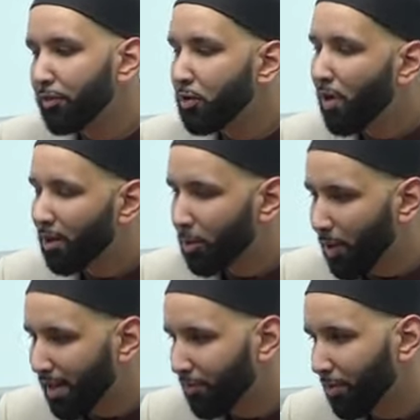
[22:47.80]
If you are
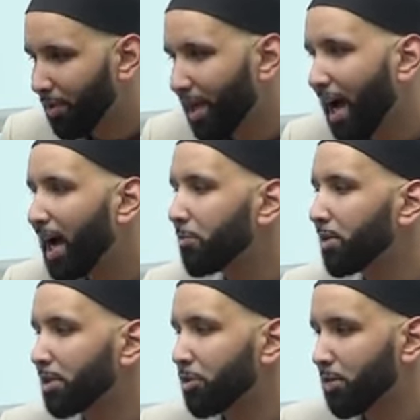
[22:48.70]
grateful, I
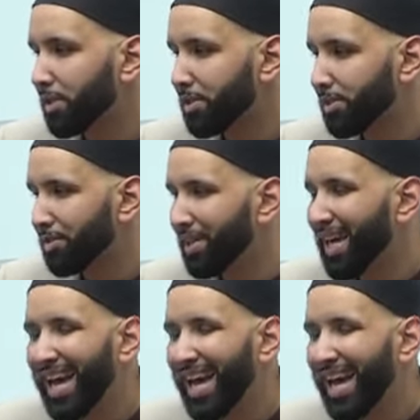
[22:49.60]
will increase you.